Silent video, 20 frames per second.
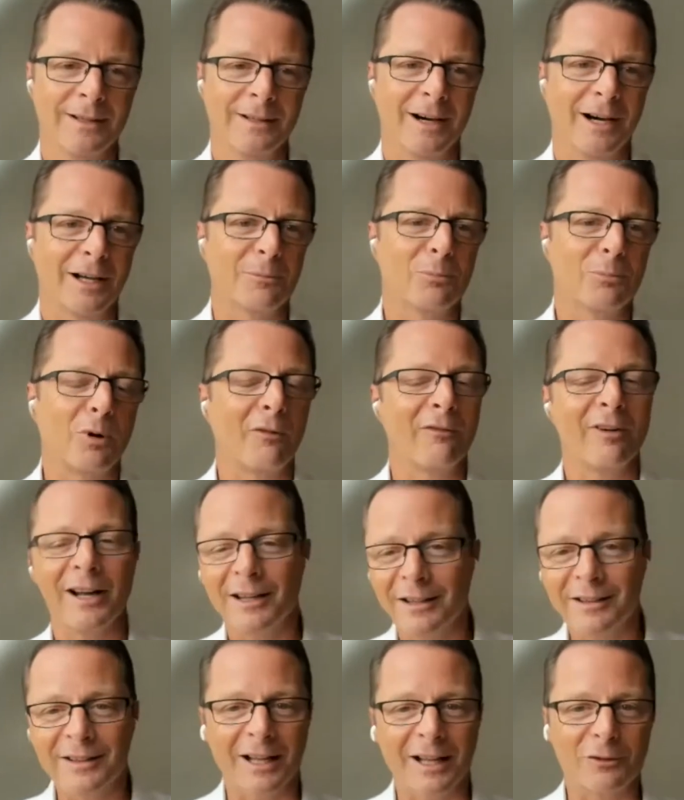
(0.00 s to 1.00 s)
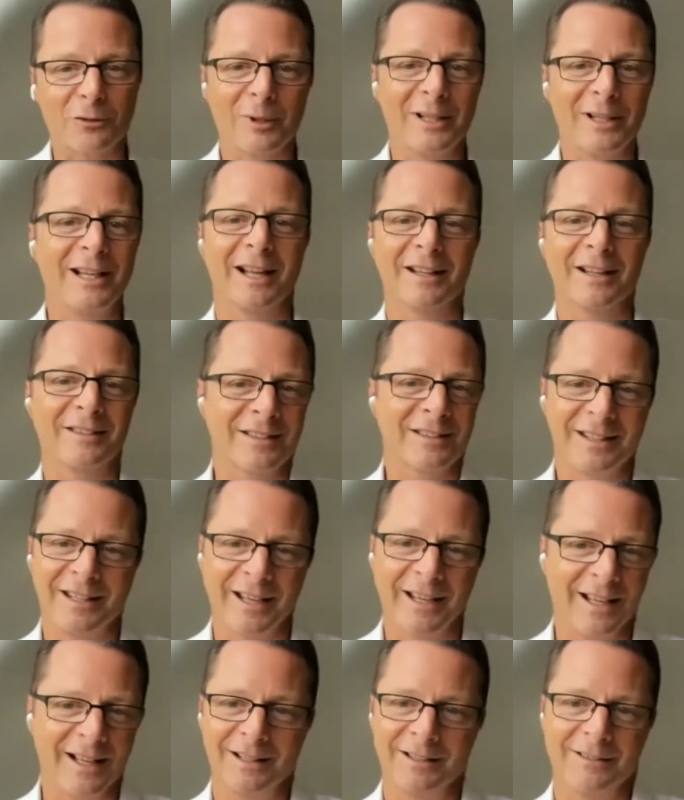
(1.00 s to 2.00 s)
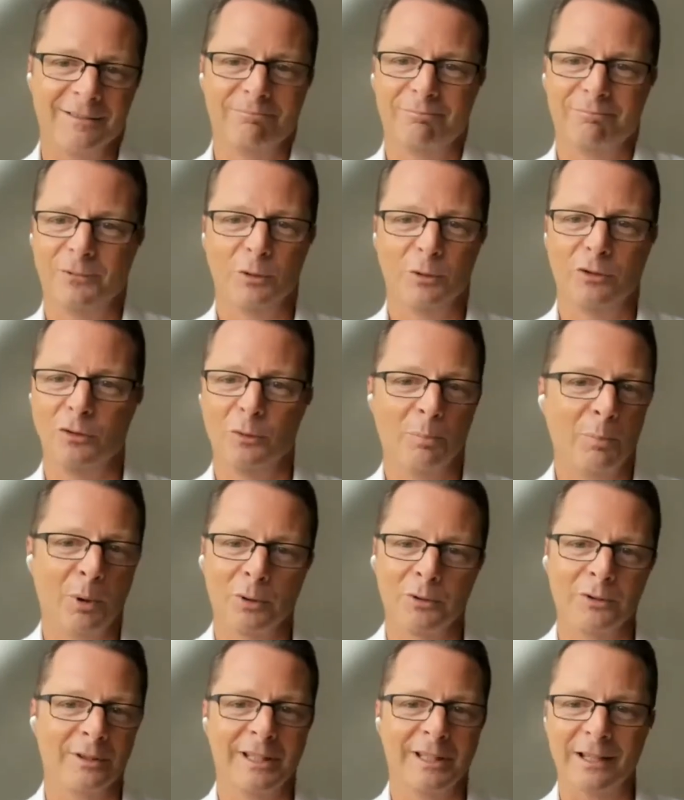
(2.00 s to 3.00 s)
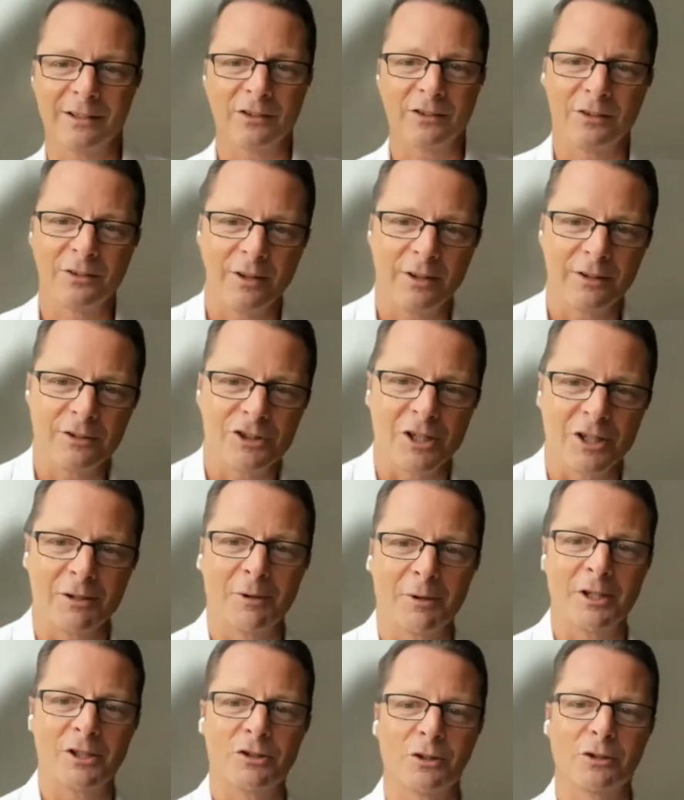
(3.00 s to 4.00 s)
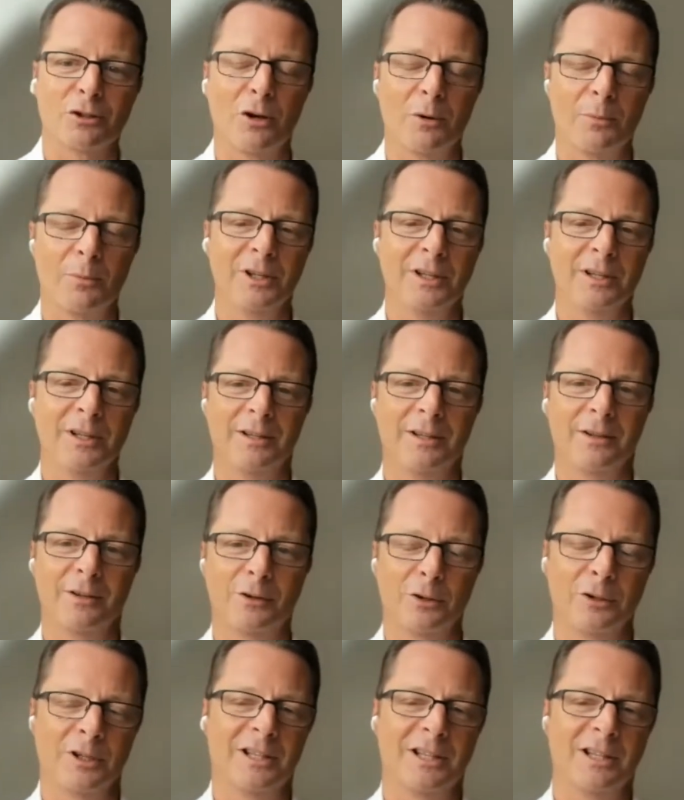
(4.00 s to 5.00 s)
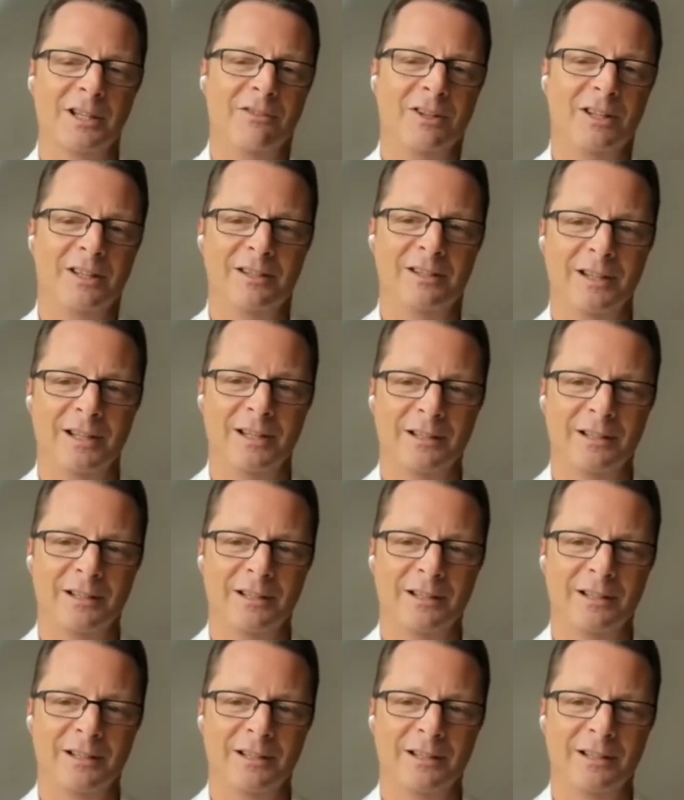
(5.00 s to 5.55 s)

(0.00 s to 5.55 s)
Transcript: at providing that really at scale to support the next generation connectivity